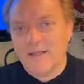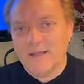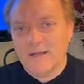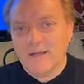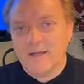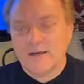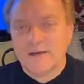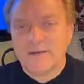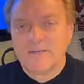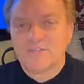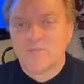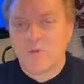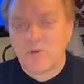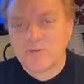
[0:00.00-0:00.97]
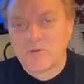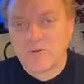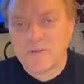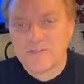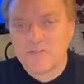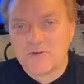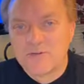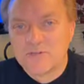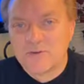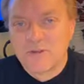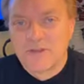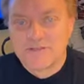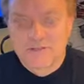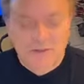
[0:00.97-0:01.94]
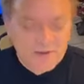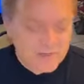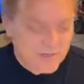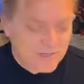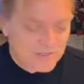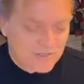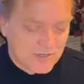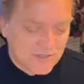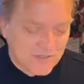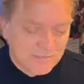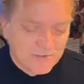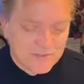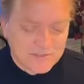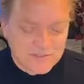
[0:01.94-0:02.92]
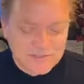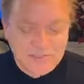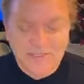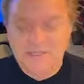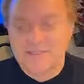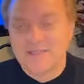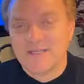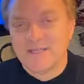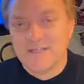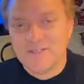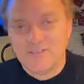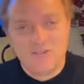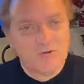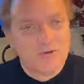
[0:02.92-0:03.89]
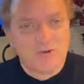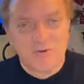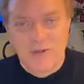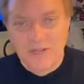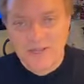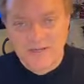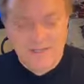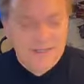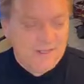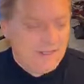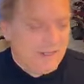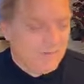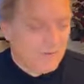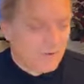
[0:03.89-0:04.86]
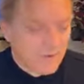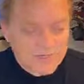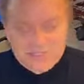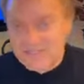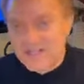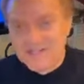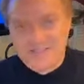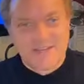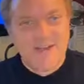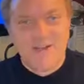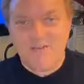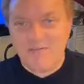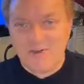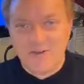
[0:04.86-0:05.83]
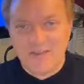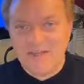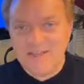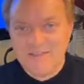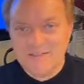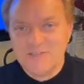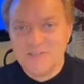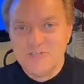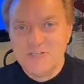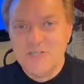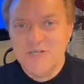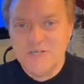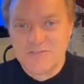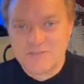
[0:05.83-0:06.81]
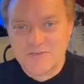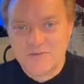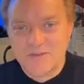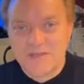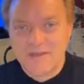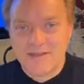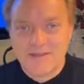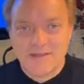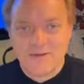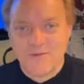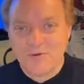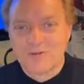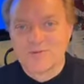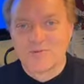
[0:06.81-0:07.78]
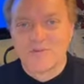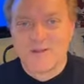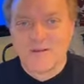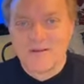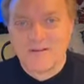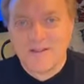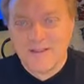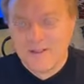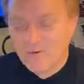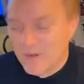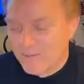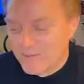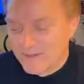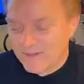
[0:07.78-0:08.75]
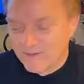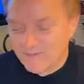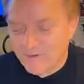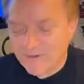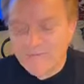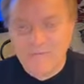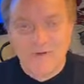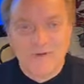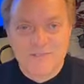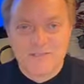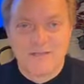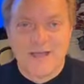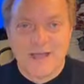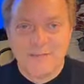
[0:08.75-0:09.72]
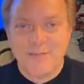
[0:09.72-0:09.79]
exploratory surgery on his heart yesterday. They put a stent in. He's doing great. But Rich takes care of all that. He's the genius who then works with our web folks, and I'm going to